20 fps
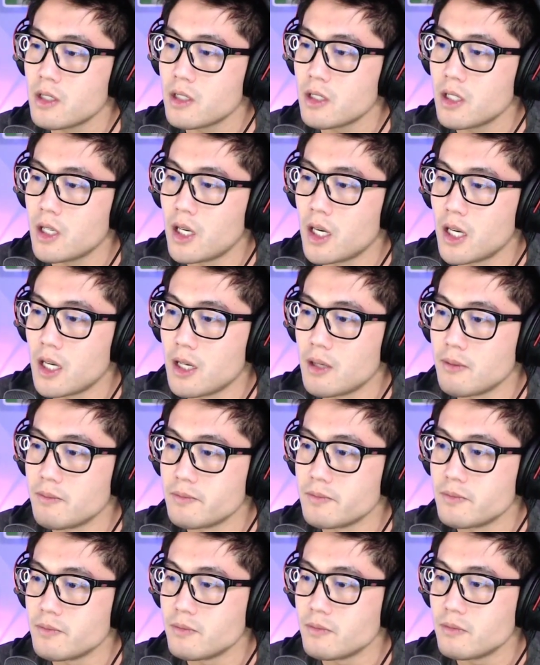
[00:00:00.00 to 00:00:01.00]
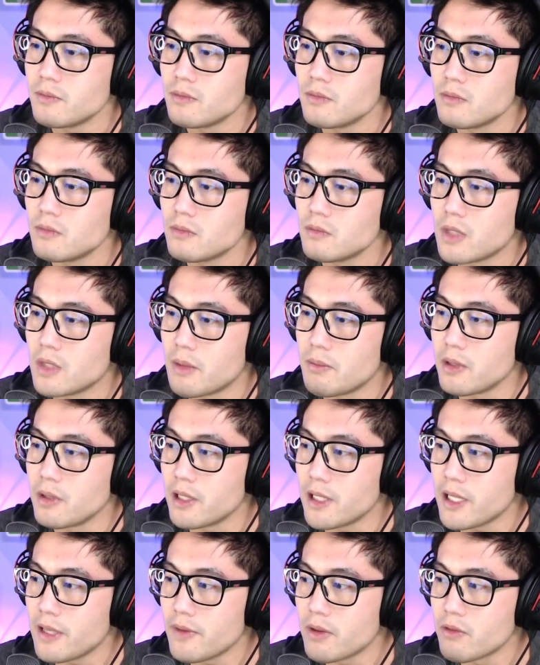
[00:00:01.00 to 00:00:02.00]
Um, I
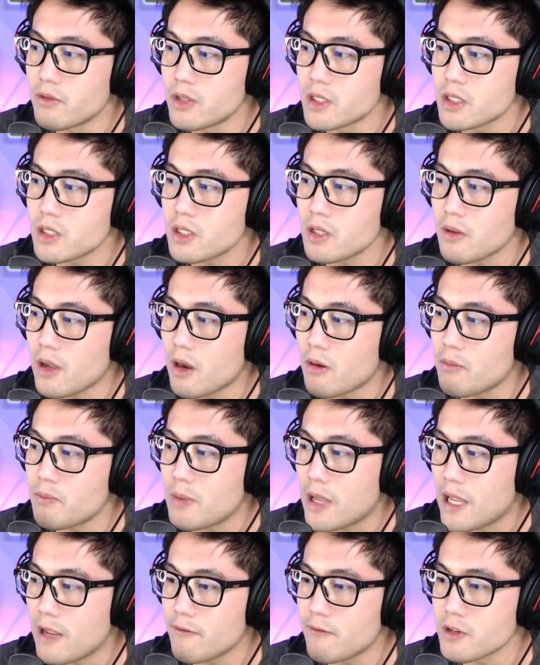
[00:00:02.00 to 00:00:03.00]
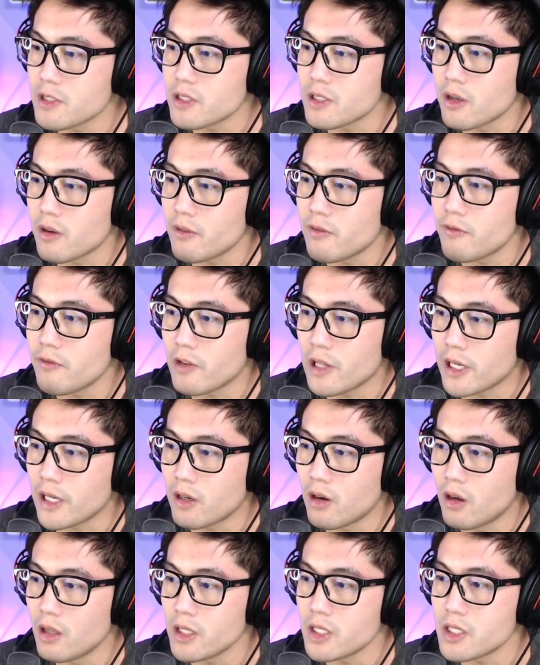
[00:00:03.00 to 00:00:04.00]
believe it was to help pay for stuff for like
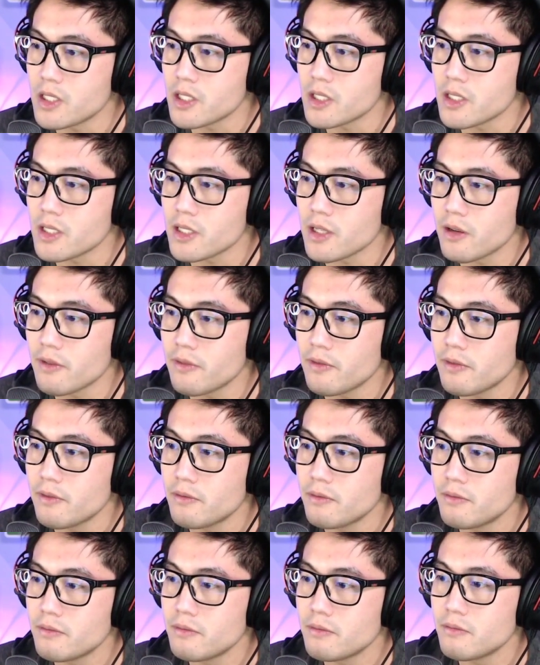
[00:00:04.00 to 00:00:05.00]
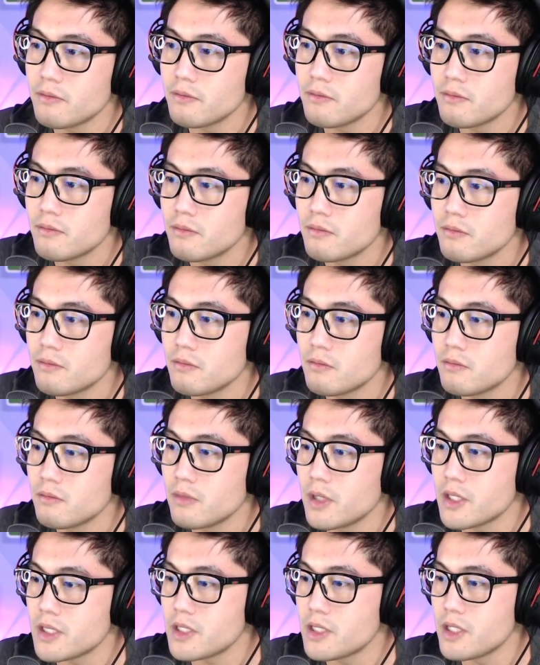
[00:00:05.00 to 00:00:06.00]
college and stuff.
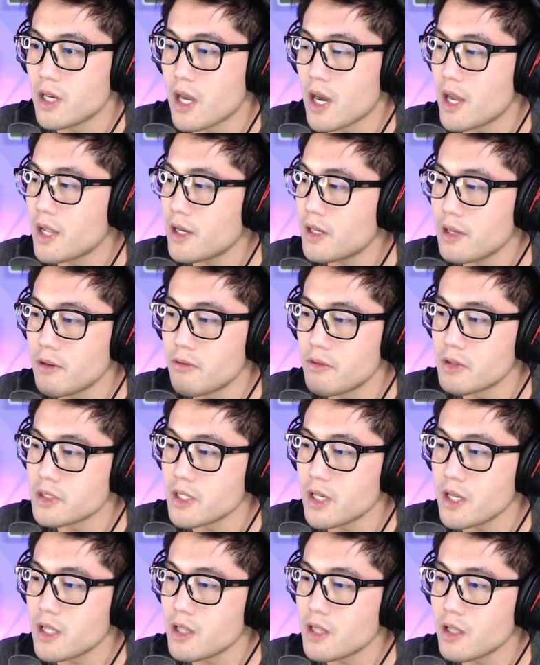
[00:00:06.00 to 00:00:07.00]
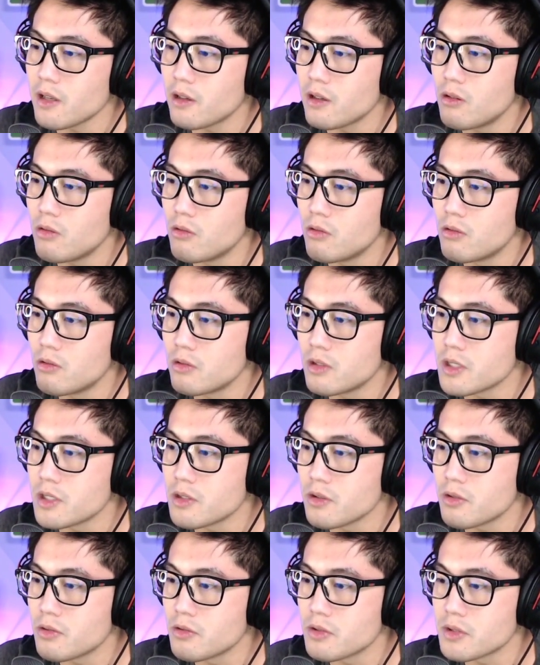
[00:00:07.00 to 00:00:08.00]
It's not, it wasn't anything cool. There's no
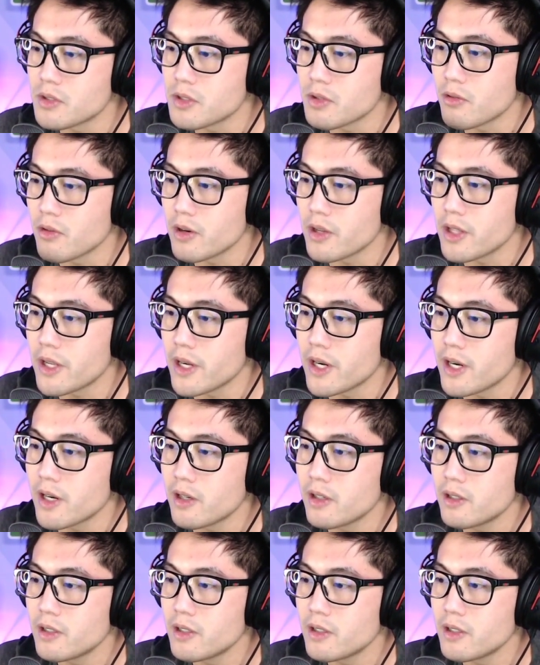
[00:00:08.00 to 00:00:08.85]
cool story there.